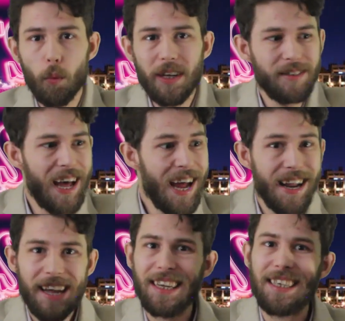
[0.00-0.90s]
wins that
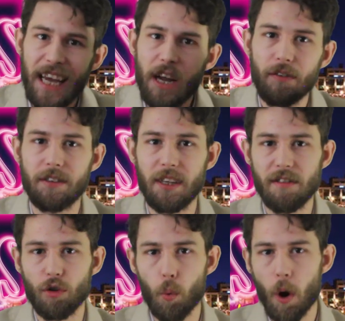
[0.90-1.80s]

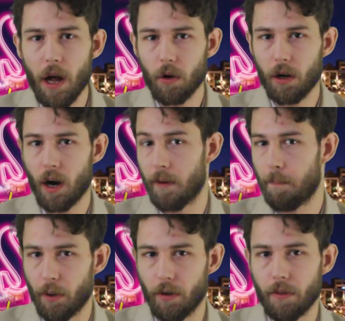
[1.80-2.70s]
guarantees a wild
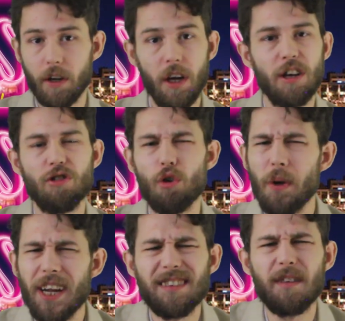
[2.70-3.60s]
card berth. So
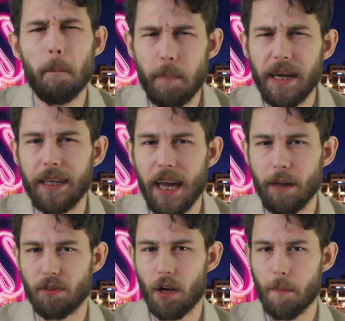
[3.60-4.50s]
we got some big
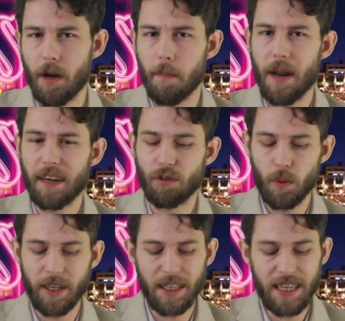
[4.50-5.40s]
games coming up next
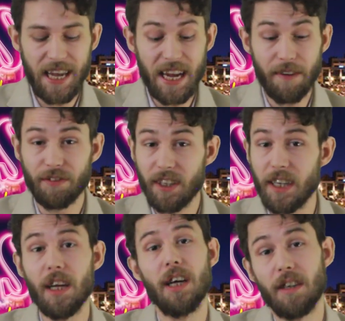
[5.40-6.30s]
week in the
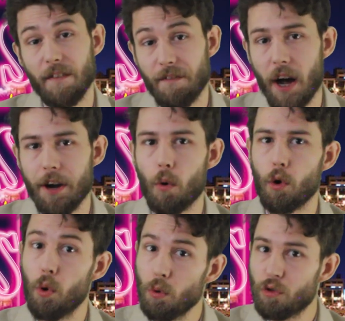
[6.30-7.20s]
AFC to find out
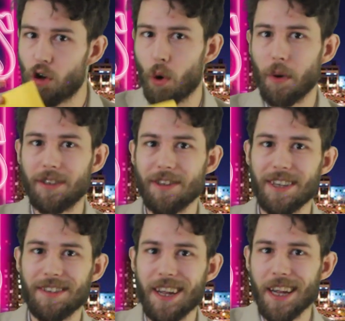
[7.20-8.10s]
who's going to
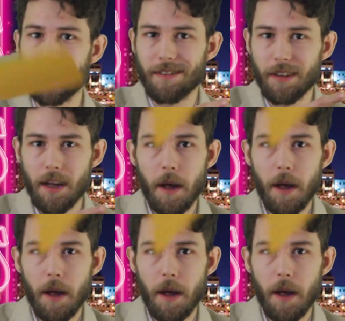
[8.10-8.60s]
the dance.